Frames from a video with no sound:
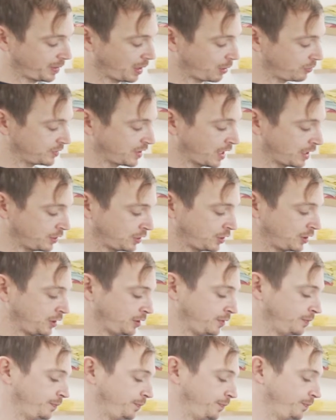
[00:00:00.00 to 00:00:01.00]
belt
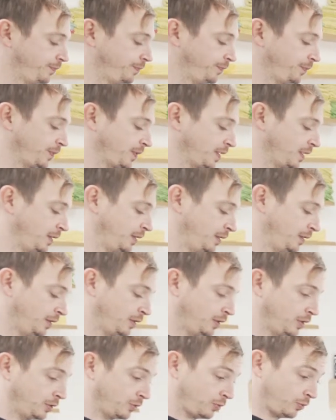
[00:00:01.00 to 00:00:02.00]
tensioner,
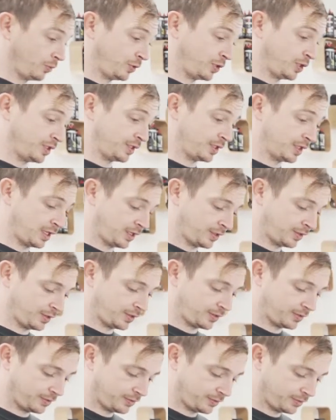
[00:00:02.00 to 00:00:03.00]
which is
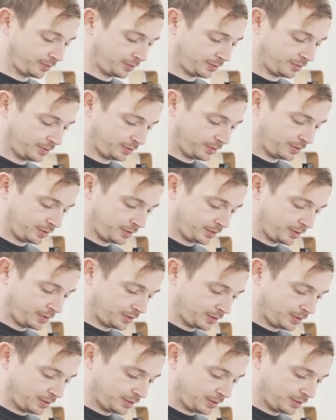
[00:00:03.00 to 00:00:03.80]
this. So